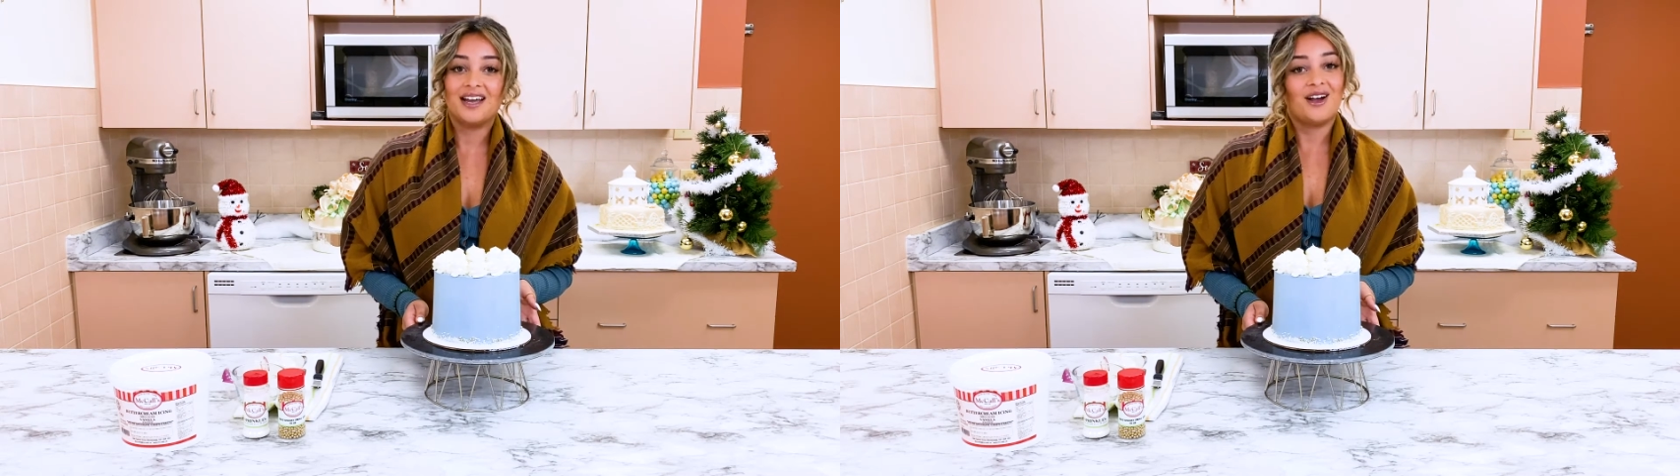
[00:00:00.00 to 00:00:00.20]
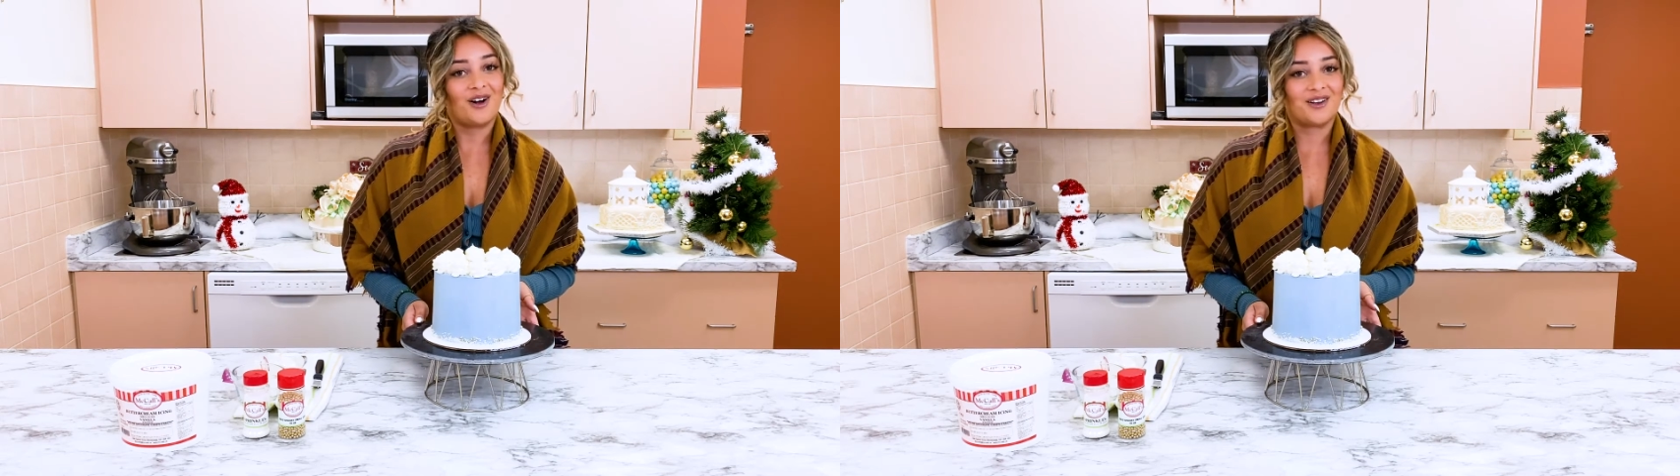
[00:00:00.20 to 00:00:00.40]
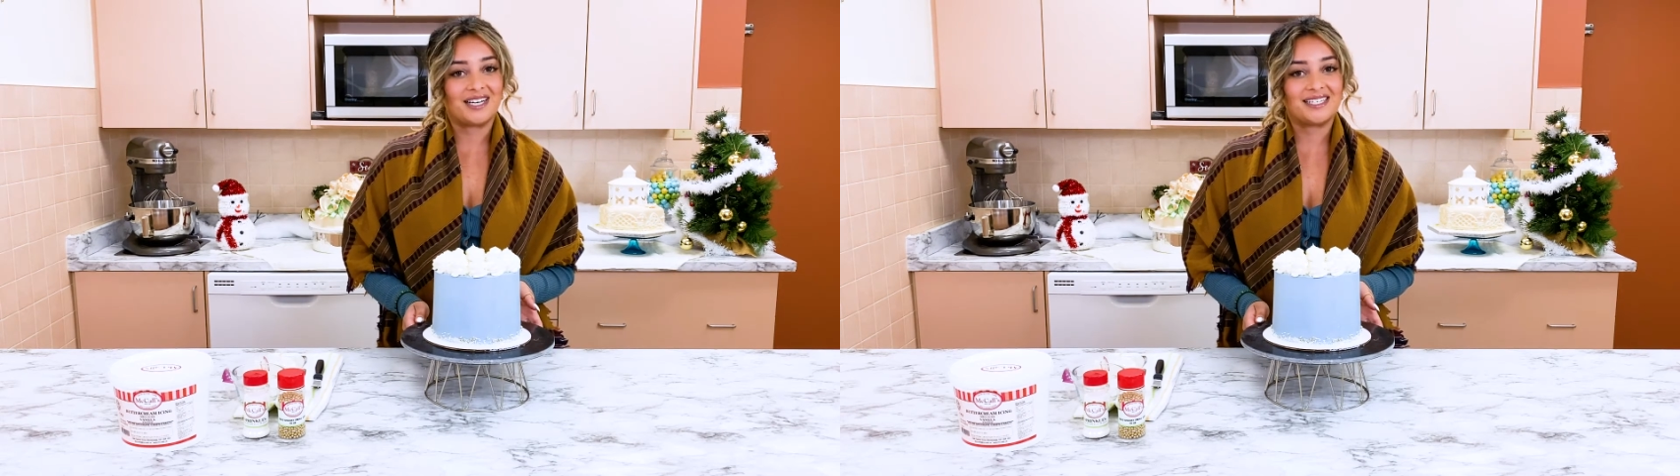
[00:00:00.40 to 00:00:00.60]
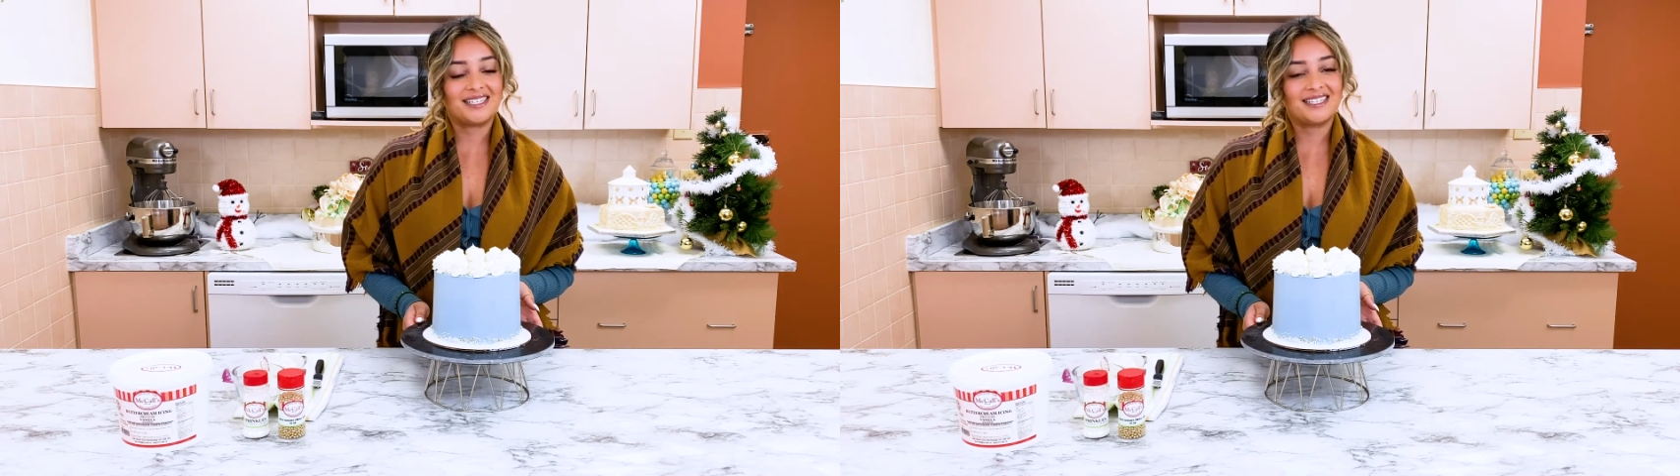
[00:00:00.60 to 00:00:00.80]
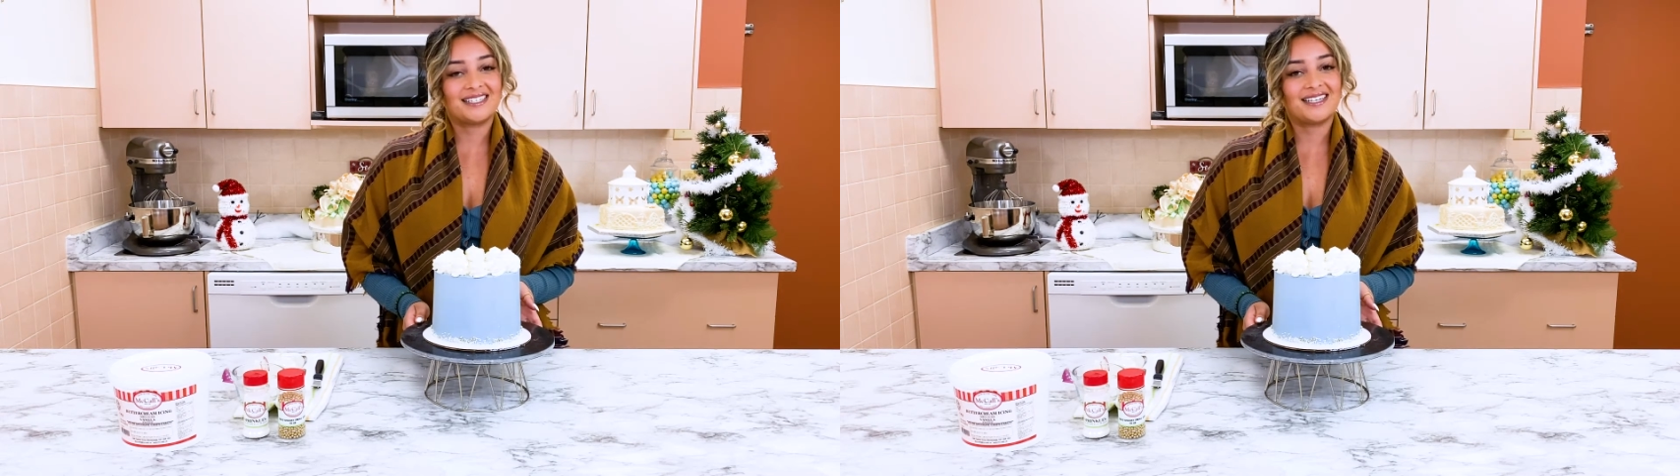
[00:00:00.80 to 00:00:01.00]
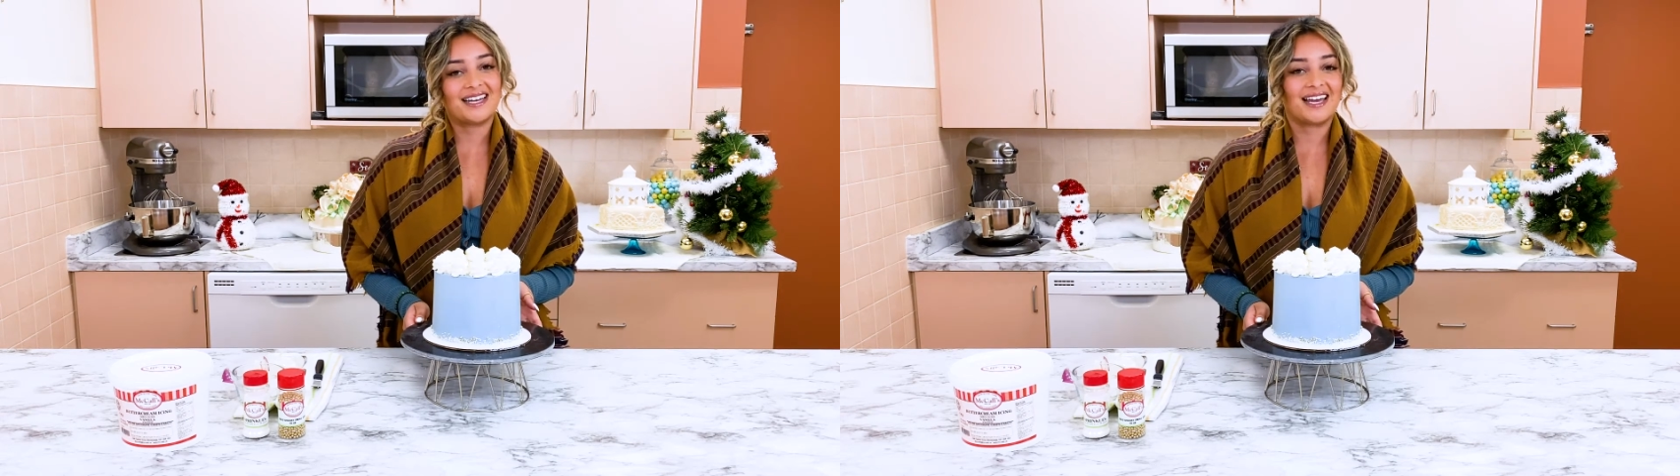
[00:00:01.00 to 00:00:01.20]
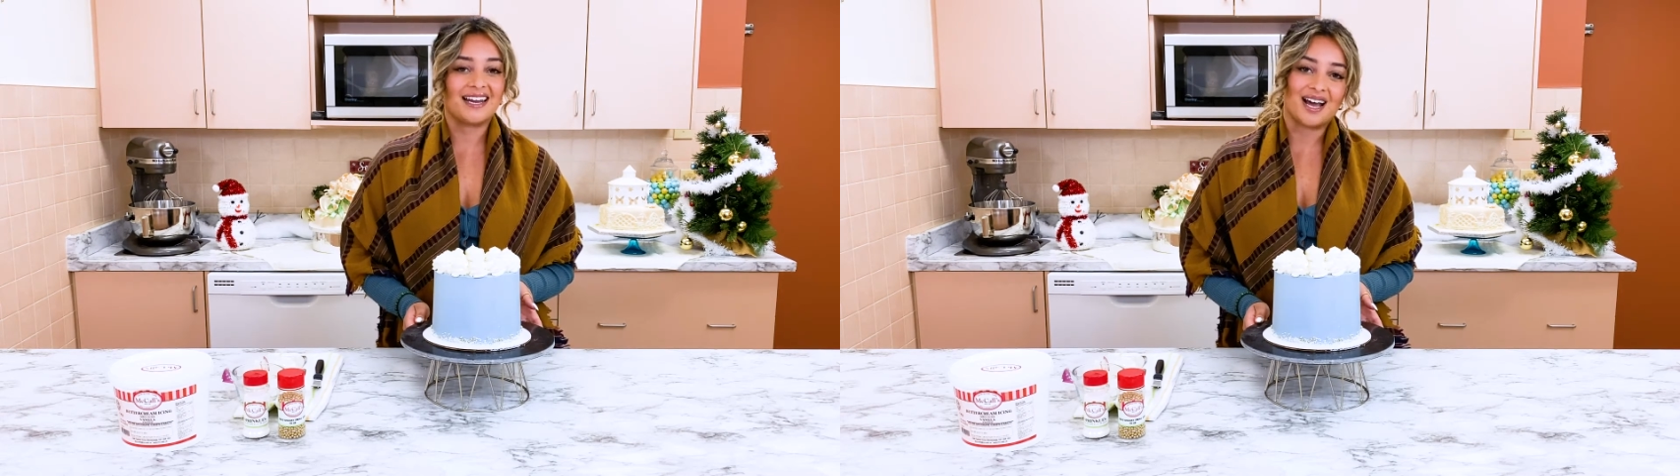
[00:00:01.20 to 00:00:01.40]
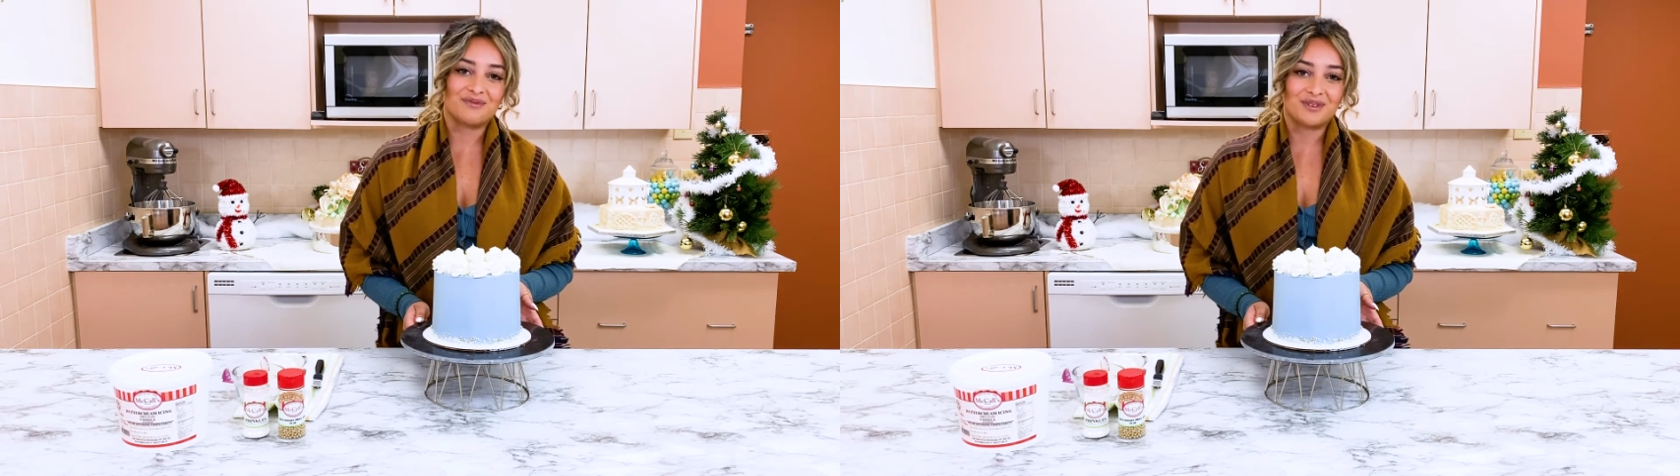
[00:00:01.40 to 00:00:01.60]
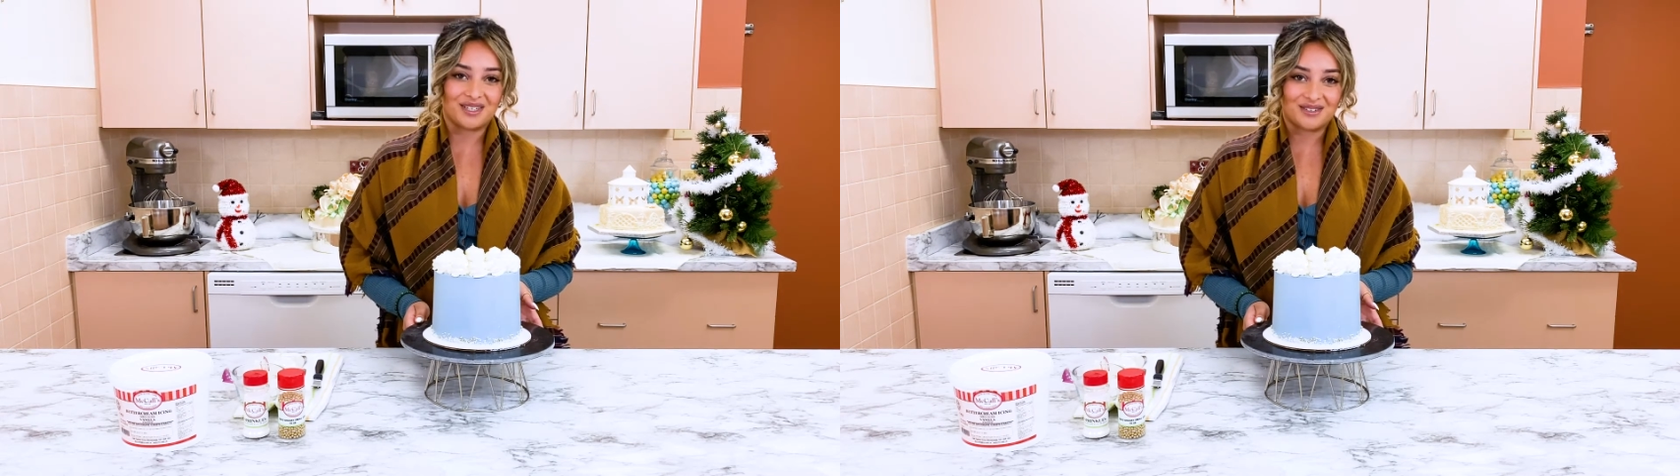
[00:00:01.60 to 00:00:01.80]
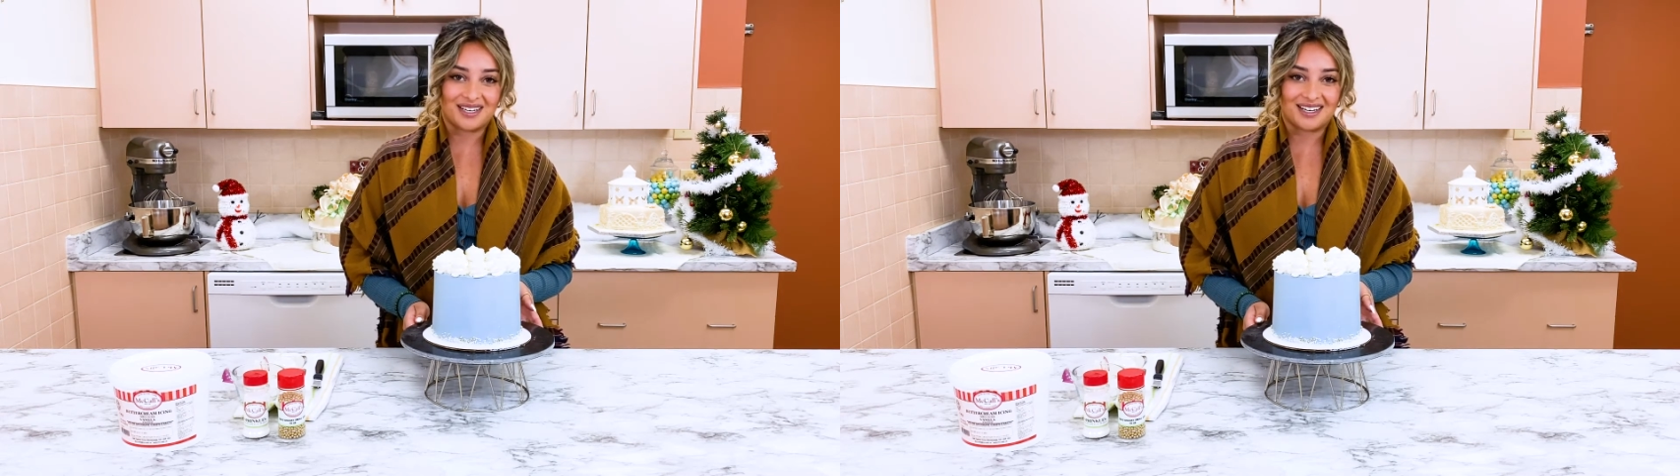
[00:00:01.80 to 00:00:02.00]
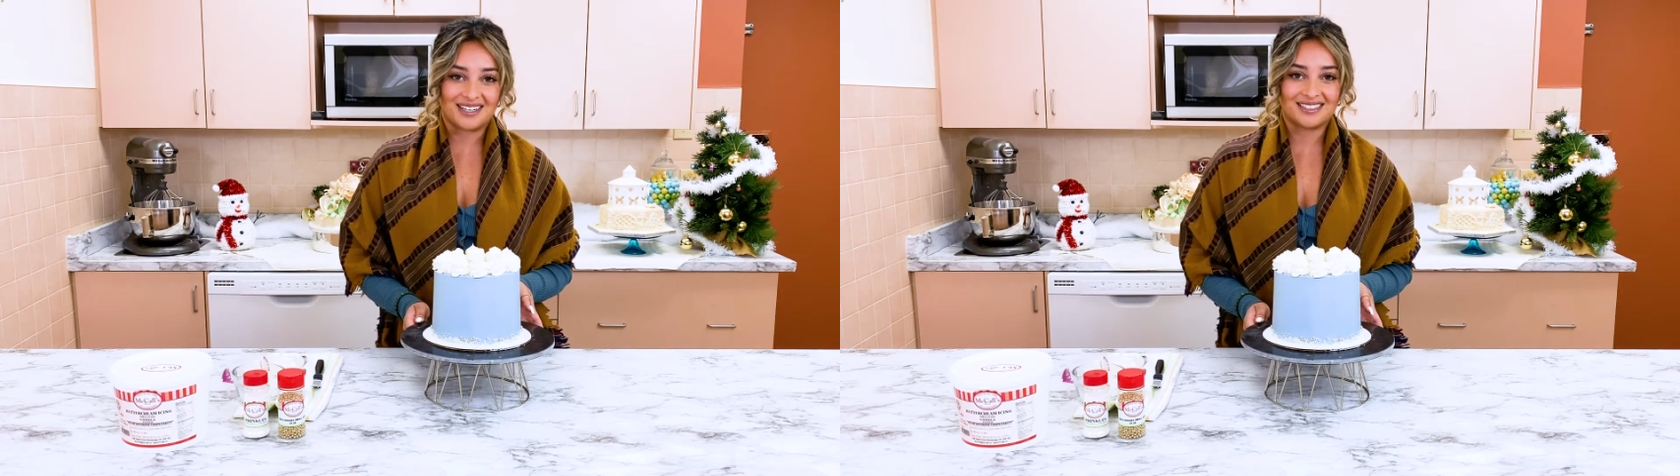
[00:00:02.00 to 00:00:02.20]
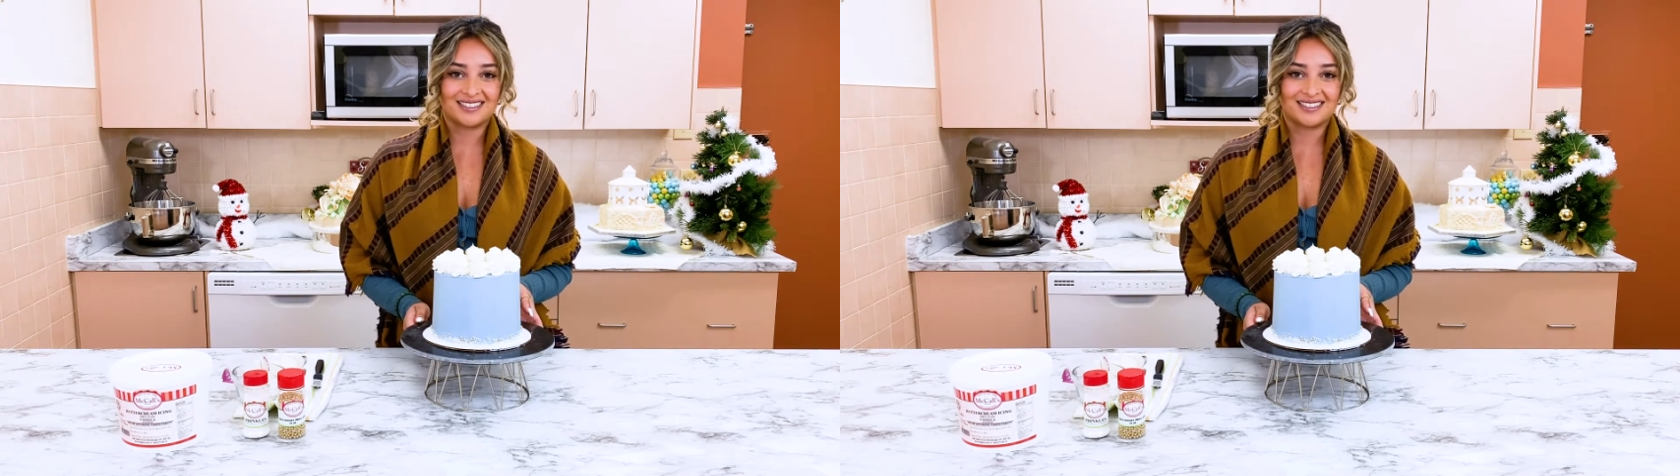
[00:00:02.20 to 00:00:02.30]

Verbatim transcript: holiday season and Happy New Year.